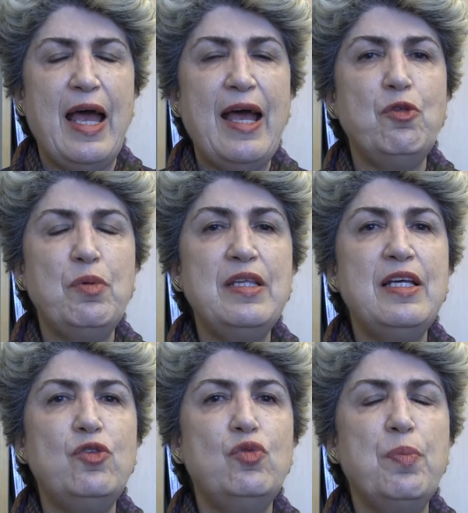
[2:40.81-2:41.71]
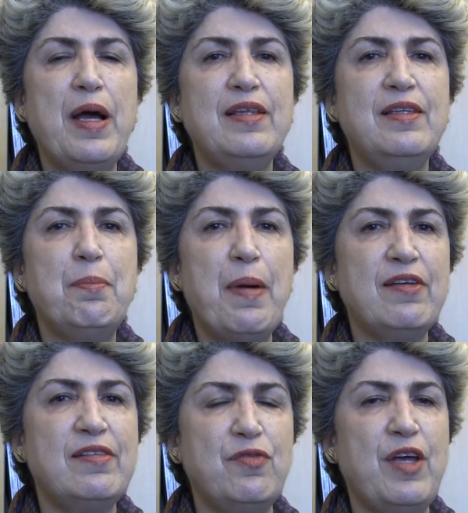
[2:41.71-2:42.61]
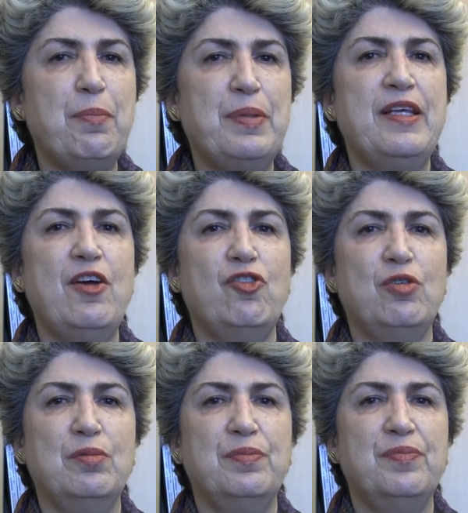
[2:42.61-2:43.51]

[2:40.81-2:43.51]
And we need to make the best of their potential.